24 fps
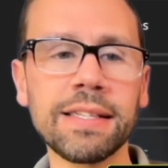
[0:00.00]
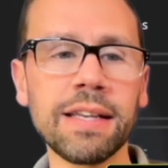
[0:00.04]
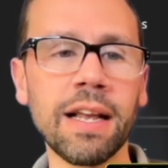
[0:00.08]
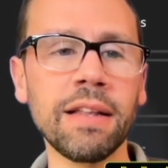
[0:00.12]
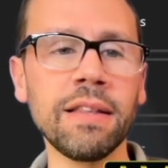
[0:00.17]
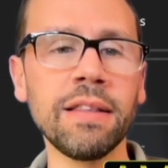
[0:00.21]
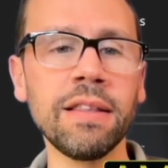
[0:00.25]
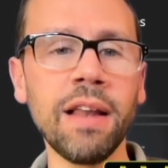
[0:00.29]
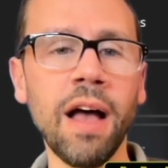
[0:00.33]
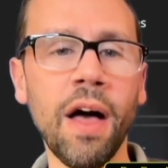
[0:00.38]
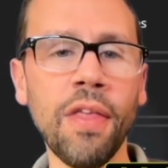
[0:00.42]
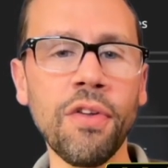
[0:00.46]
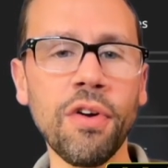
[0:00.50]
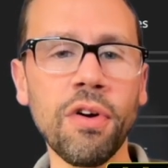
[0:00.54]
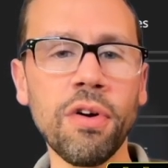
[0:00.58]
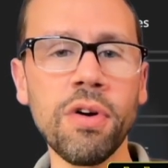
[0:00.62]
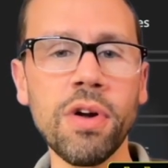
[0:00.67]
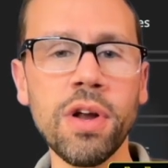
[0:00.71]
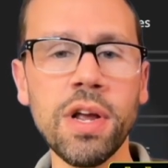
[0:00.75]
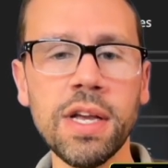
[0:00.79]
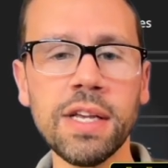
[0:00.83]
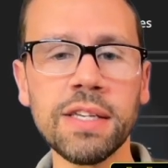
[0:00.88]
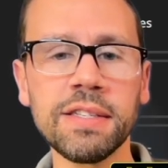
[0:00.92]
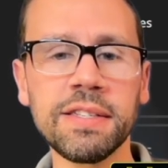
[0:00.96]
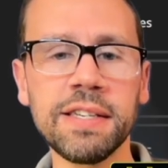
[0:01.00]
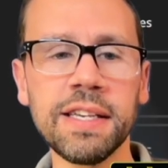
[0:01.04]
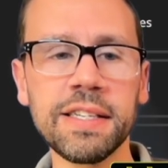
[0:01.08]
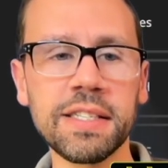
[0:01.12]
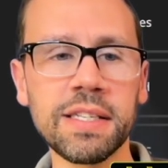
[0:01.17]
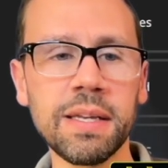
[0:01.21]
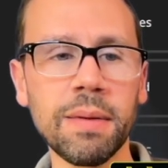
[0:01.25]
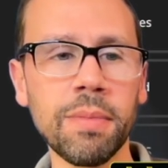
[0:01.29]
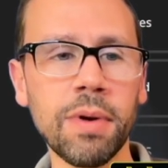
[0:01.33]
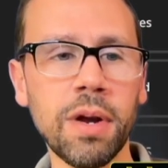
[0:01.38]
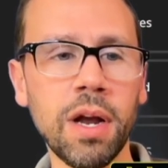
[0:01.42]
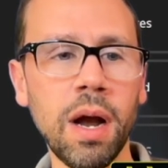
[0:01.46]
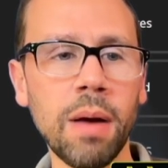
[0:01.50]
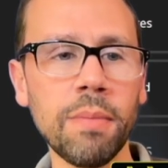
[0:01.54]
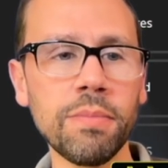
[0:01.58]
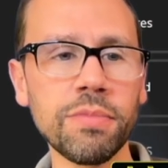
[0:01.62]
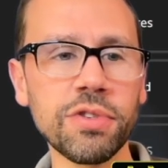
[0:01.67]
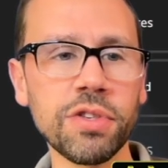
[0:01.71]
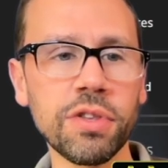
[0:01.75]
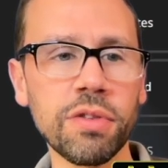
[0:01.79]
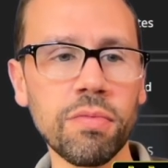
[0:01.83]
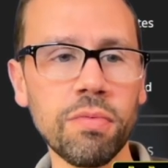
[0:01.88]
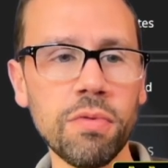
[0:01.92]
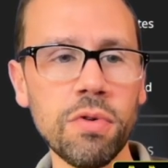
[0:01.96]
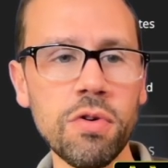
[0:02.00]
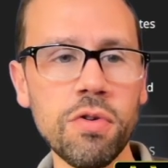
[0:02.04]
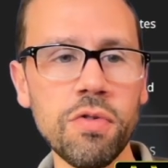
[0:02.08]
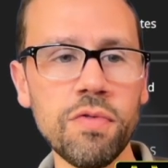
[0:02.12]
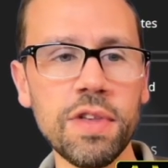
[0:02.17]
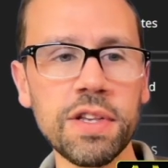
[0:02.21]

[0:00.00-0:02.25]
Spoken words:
Another system comes through.